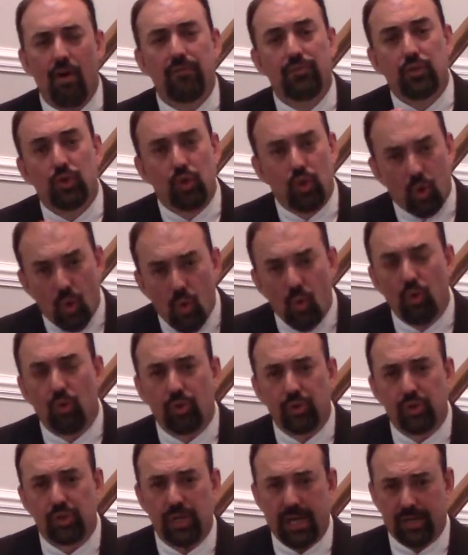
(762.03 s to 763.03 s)
of
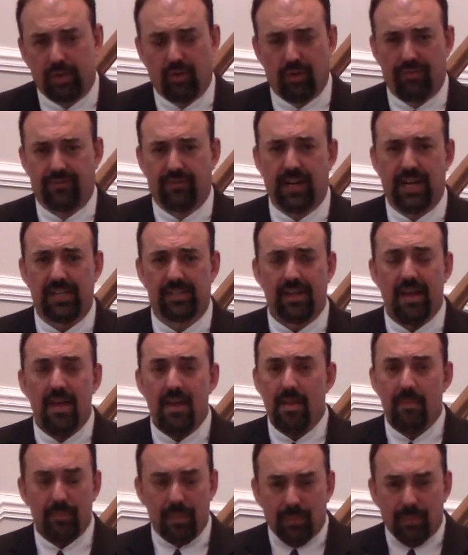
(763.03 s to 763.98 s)
total sacrifice.